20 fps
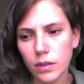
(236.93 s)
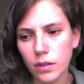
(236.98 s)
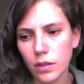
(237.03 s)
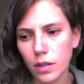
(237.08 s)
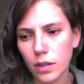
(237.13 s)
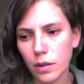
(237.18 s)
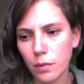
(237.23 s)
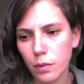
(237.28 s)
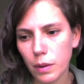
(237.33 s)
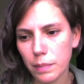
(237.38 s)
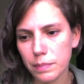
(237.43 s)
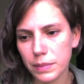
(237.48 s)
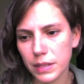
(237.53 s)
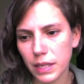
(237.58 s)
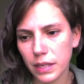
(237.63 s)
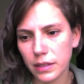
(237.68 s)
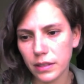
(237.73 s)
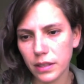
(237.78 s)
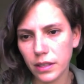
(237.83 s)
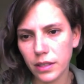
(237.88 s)

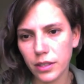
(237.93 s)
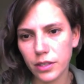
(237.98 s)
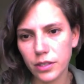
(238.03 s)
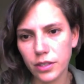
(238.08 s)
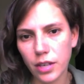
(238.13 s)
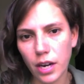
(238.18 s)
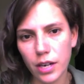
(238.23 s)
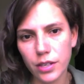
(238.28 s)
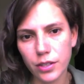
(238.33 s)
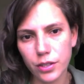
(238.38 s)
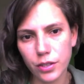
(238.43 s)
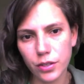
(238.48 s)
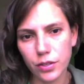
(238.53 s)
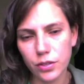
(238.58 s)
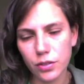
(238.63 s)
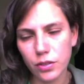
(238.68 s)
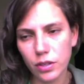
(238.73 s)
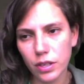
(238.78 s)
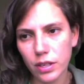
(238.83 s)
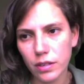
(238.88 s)
website that you're not used
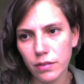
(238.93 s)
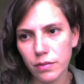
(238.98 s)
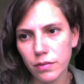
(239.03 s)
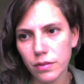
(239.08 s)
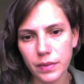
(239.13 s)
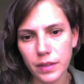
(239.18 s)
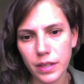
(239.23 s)
to give.